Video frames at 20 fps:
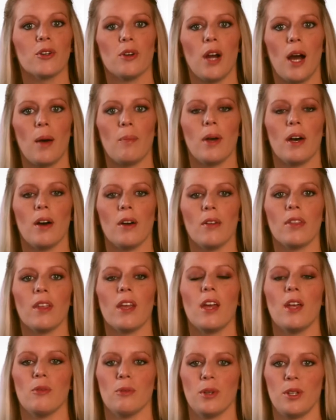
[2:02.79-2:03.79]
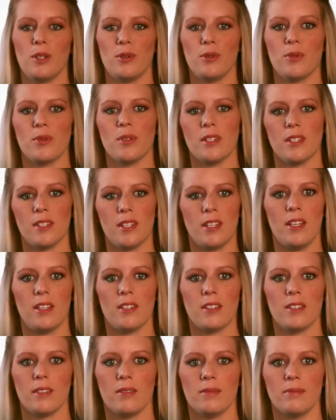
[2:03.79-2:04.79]
crop health and reduced
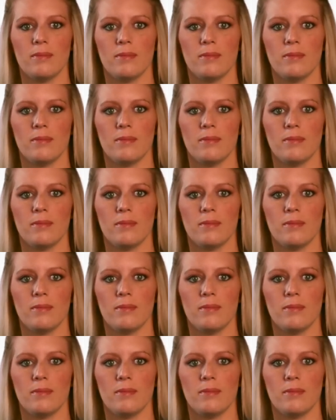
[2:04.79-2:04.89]
disease.